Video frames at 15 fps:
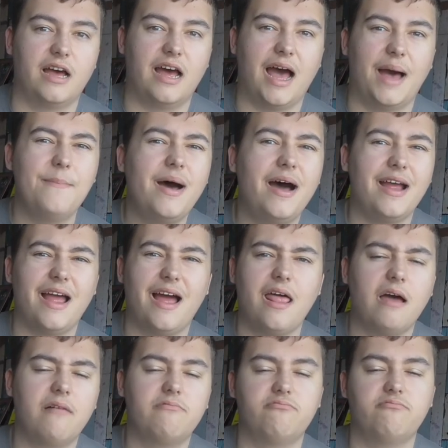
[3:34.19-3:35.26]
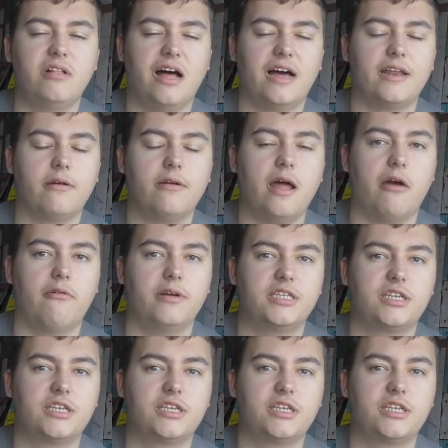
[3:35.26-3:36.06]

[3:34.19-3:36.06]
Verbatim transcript: Uh, I might. I, well, I don't know.